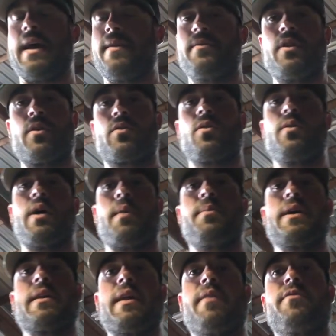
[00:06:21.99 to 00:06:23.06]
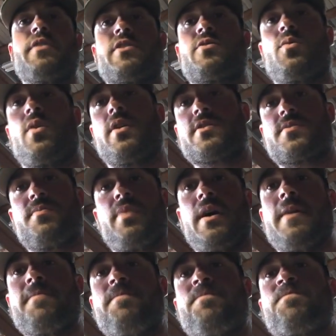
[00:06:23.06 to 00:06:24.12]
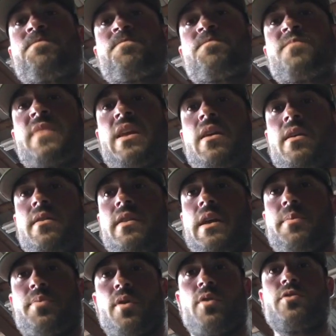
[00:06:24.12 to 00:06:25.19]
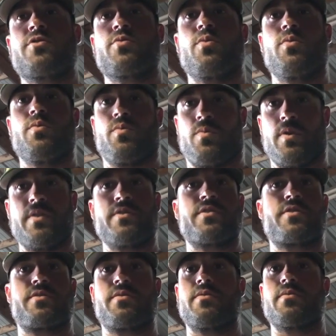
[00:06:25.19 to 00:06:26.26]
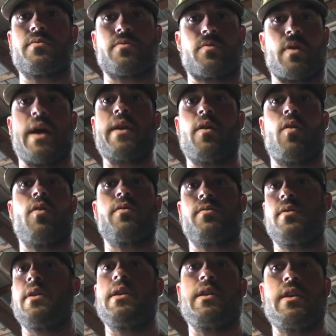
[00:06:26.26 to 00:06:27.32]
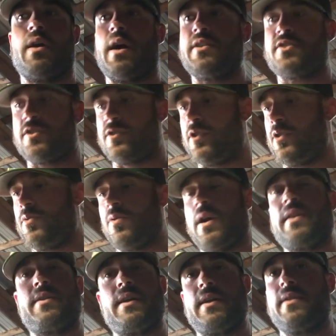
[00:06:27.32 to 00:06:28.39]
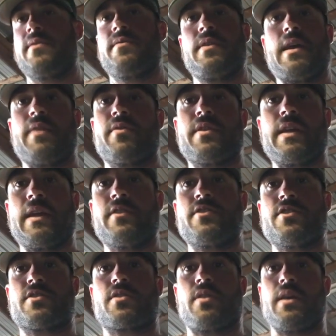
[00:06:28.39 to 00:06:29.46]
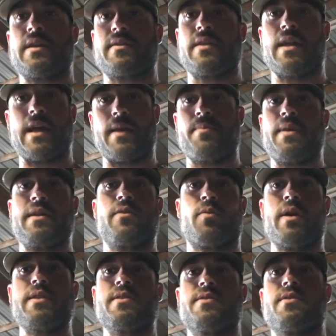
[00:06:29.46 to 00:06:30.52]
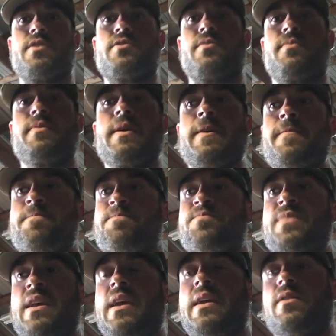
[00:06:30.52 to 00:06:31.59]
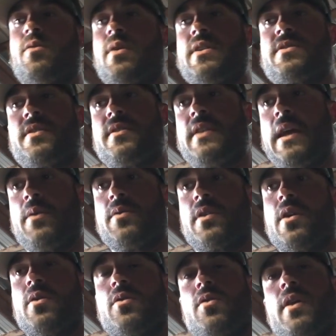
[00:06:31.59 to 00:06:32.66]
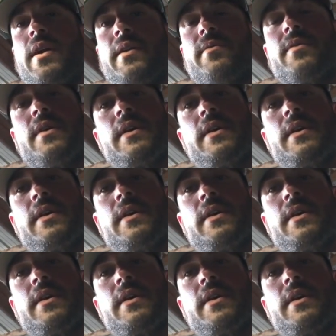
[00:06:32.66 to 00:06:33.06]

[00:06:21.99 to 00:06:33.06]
I had no clue how big that fish was, but the approach was right on. You know, I just knew right then everything had just clicked and I had made the right decision and the rest of the day would go great.